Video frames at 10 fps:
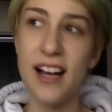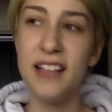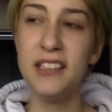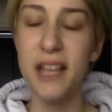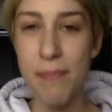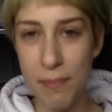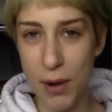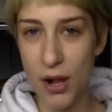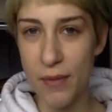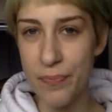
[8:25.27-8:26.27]
a lip
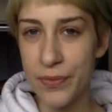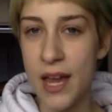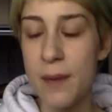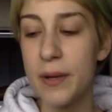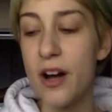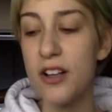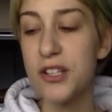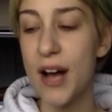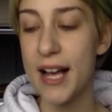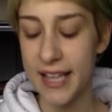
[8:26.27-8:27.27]
balm, but it
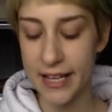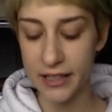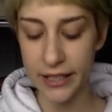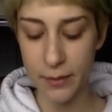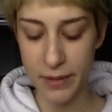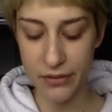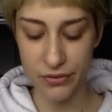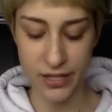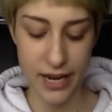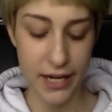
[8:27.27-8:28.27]
also has like a little bit
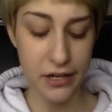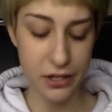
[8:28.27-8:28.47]
of tint.